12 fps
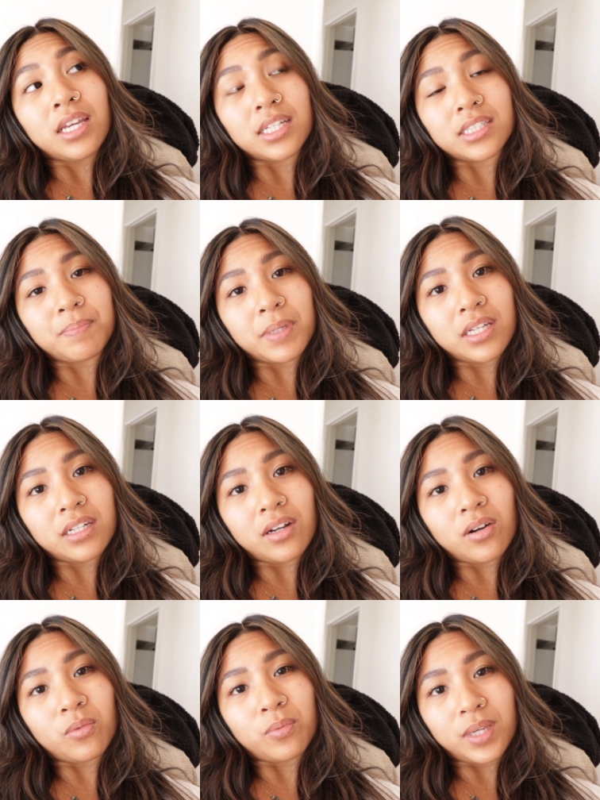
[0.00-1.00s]
it's been
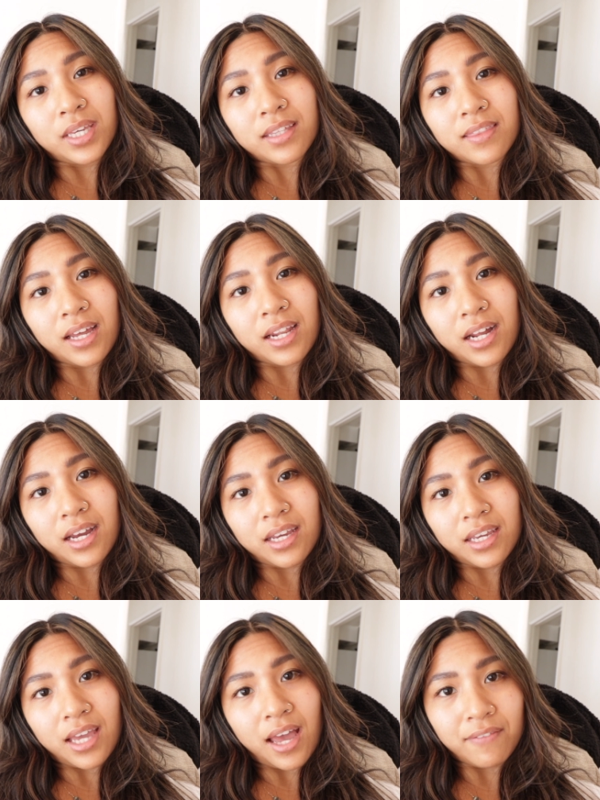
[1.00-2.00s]
a week that
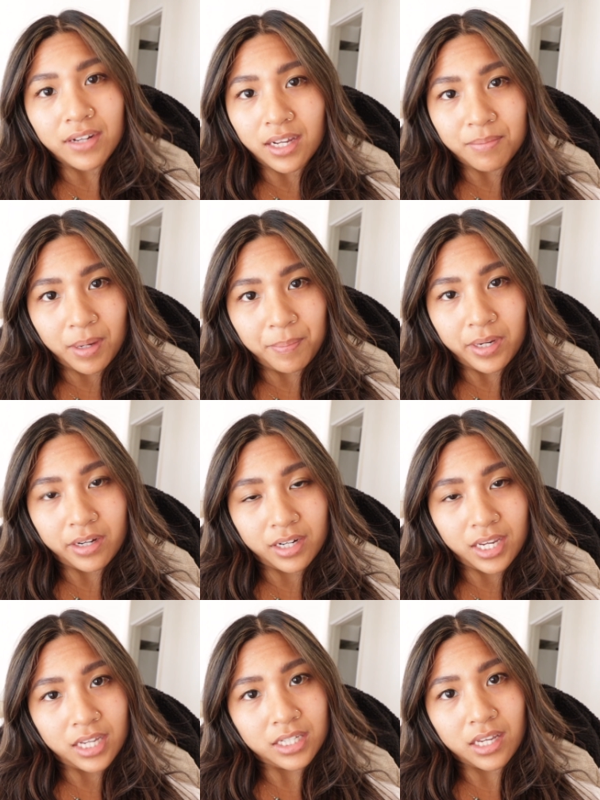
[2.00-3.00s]
I haven't had my period